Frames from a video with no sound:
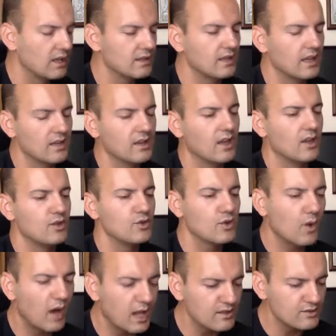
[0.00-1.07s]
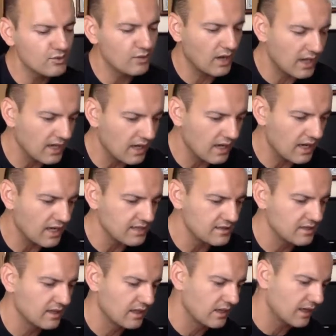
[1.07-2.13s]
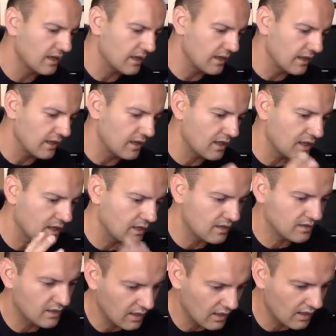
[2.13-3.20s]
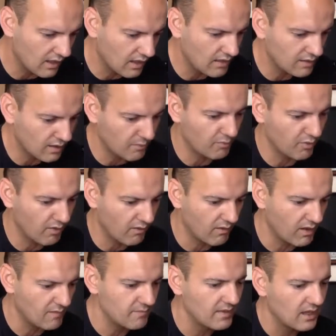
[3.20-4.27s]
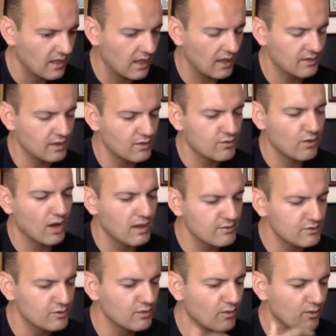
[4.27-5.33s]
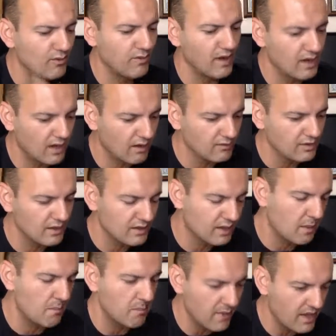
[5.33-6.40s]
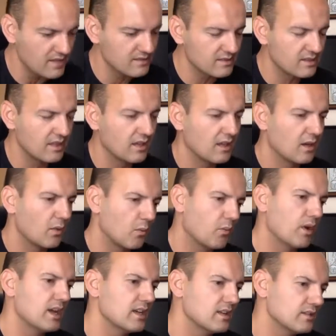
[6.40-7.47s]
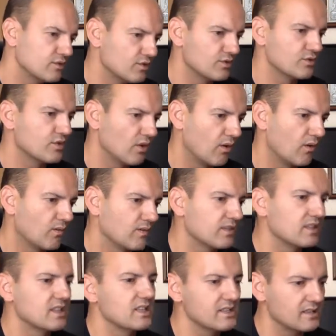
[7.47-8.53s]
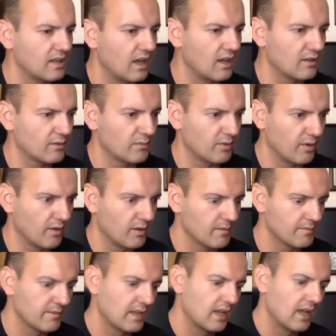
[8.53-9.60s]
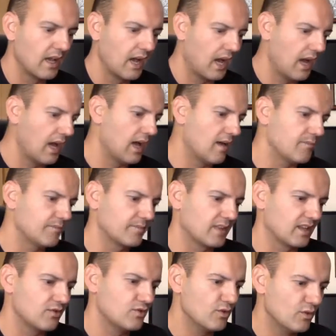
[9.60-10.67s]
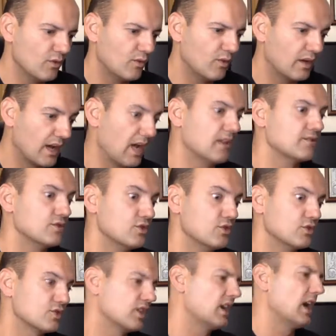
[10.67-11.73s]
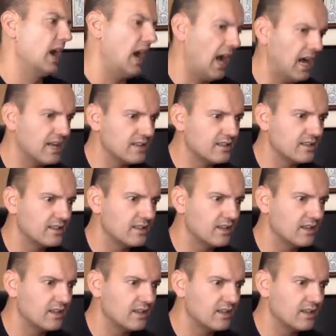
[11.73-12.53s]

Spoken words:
then you had to analyze the problem, and then you had to find out the best way to solve this kind of problem. You can use IT,